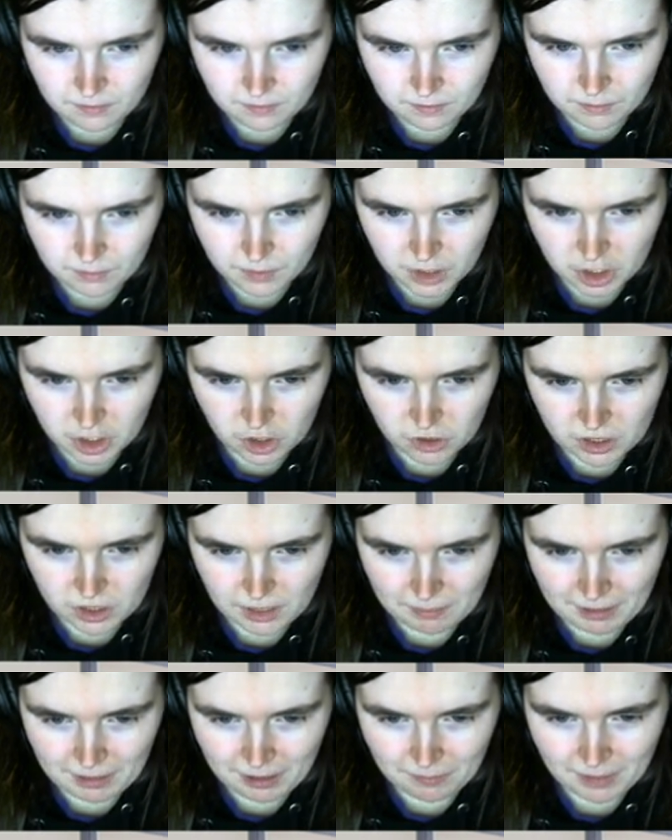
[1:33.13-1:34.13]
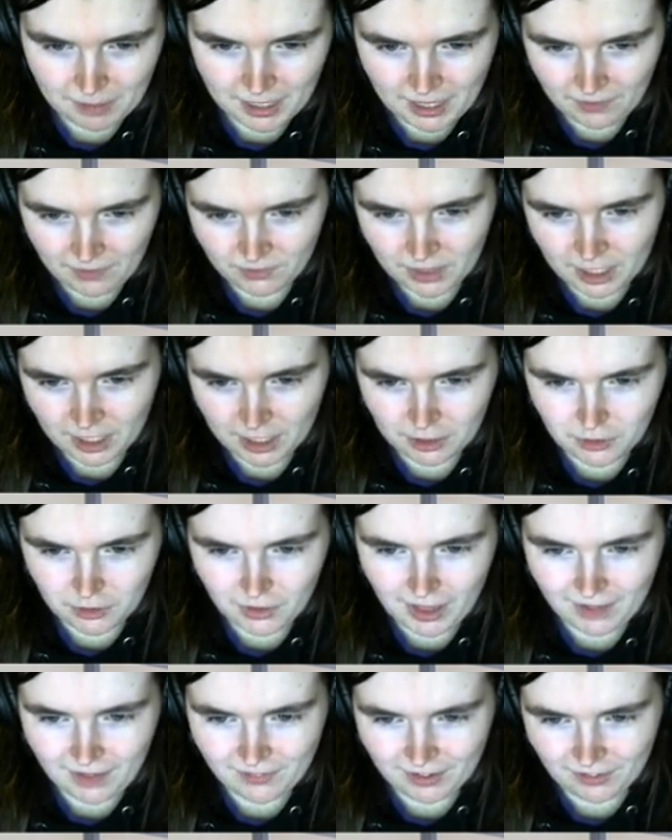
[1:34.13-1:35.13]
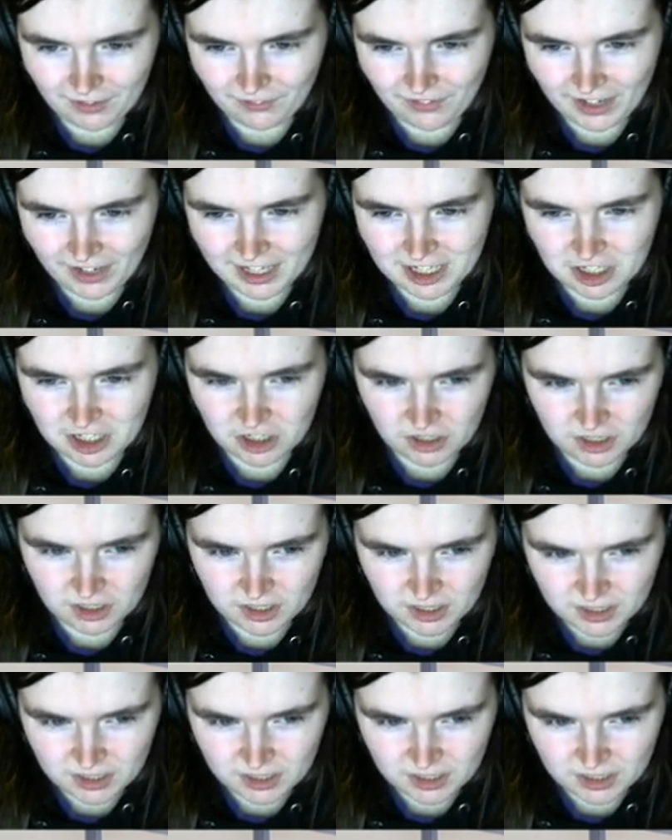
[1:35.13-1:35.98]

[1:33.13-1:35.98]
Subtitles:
Did you somehow make everything in your life an adventure?